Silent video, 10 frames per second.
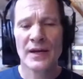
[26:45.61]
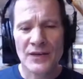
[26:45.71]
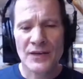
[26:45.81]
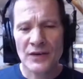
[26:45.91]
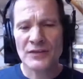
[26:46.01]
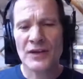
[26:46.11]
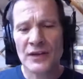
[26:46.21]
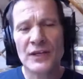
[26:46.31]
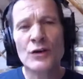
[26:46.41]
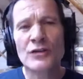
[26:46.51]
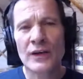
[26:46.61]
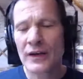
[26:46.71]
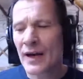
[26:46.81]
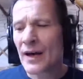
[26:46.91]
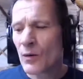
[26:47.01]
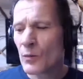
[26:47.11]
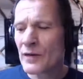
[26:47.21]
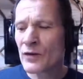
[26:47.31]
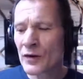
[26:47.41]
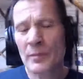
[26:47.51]
So the user,
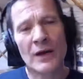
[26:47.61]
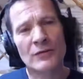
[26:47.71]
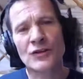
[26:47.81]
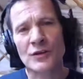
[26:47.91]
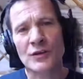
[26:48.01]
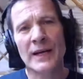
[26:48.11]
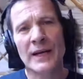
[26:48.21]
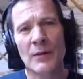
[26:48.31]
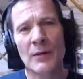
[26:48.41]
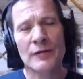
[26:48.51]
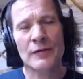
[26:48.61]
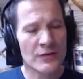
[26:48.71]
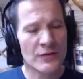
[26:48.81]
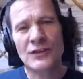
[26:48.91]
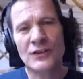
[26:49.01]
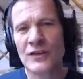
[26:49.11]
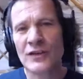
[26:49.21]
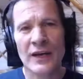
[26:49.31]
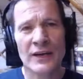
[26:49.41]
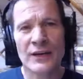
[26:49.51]
we've got to be able to just pick up our phone, as you
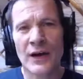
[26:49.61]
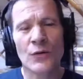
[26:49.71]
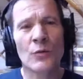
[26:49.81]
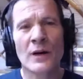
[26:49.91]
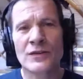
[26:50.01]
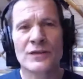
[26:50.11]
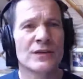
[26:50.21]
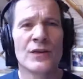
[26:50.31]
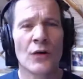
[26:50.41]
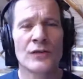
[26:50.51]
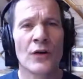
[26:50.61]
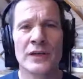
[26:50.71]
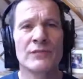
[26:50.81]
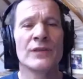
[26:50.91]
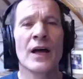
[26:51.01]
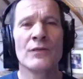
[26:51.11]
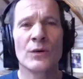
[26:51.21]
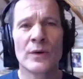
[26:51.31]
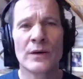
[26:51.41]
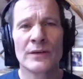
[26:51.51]
say, and almost not even know
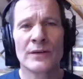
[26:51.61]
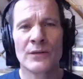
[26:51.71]
that we